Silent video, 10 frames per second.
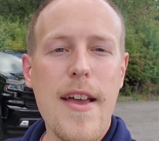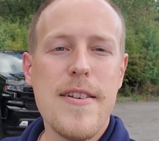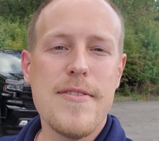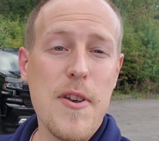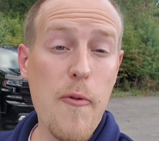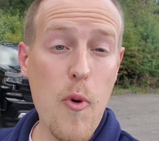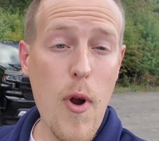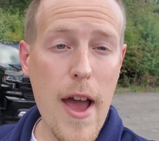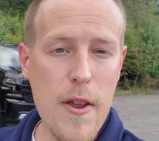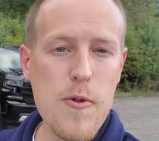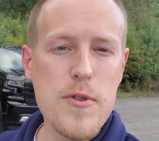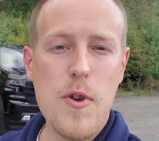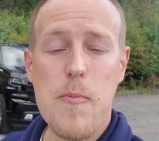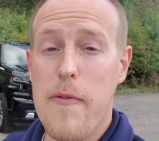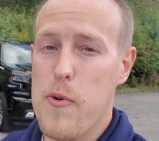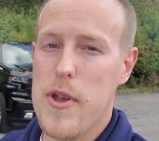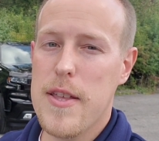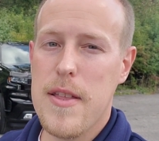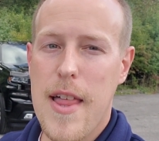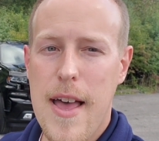Silverado. So before you
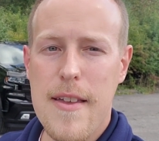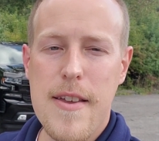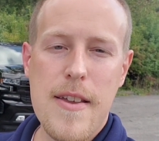hit the lot,